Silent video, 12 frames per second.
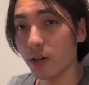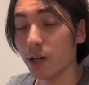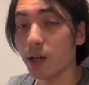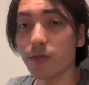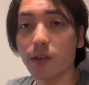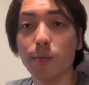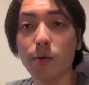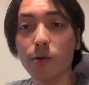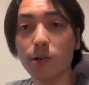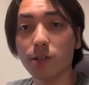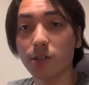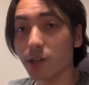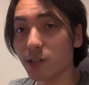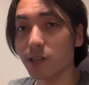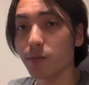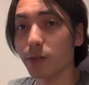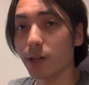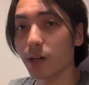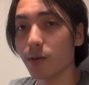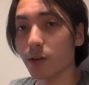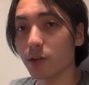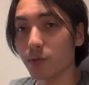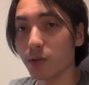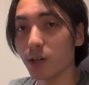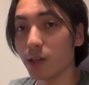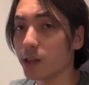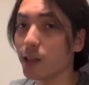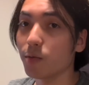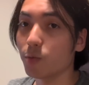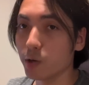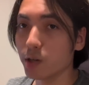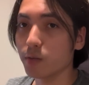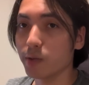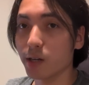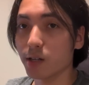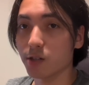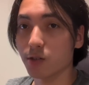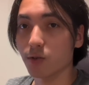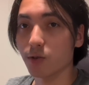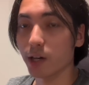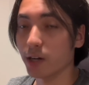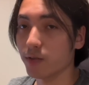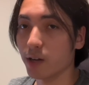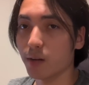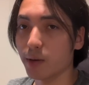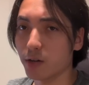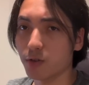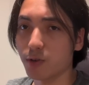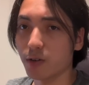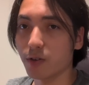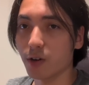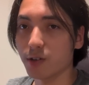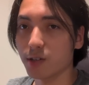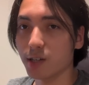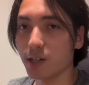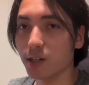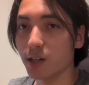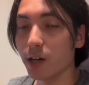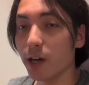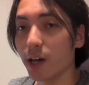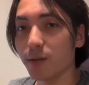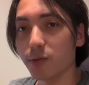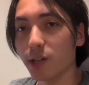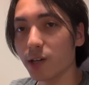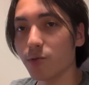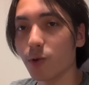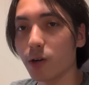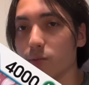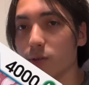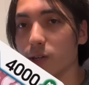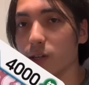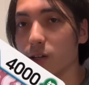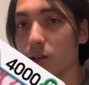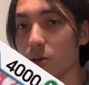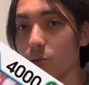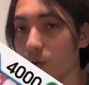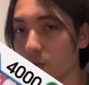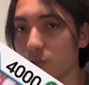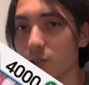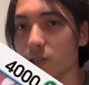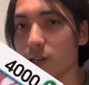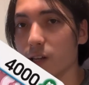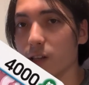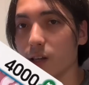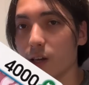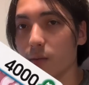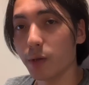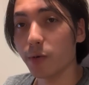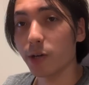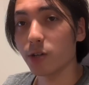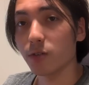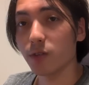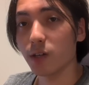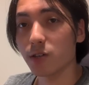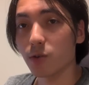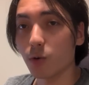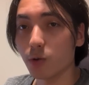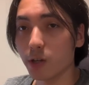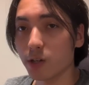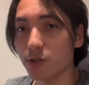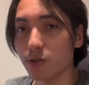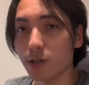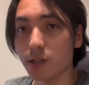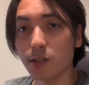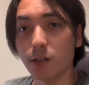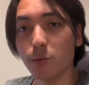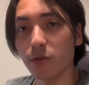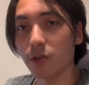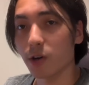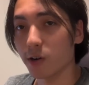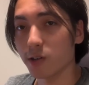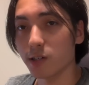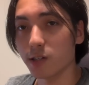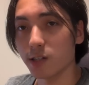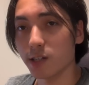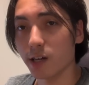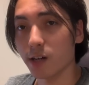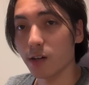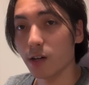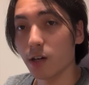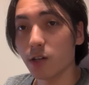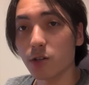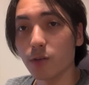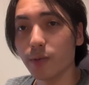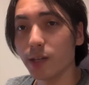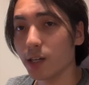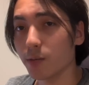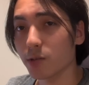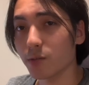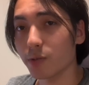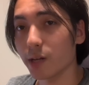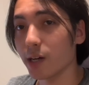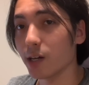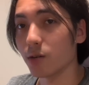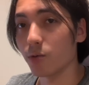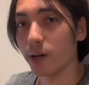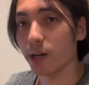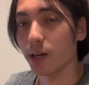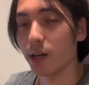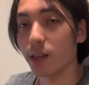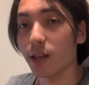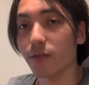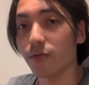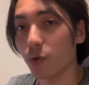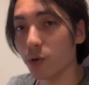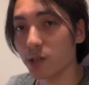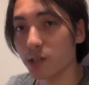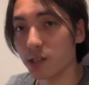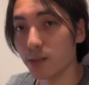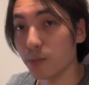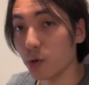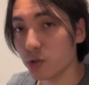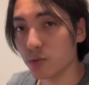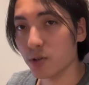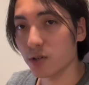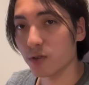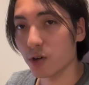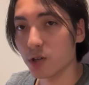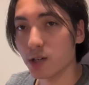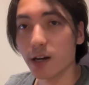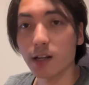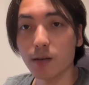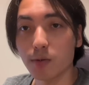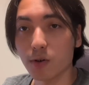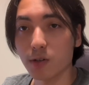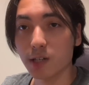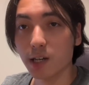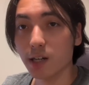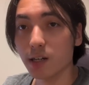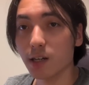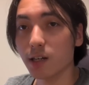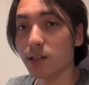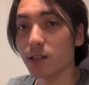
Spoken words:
If the opponent doesn't play around Pudding, they will be at 0 life and about 12 cards in hand, and playing one Pudding will just end the game. BY Luffy is only as strong as the number of cards in his hand, so being able to play in a way that forces the most amount of cards out of the opponent's hand is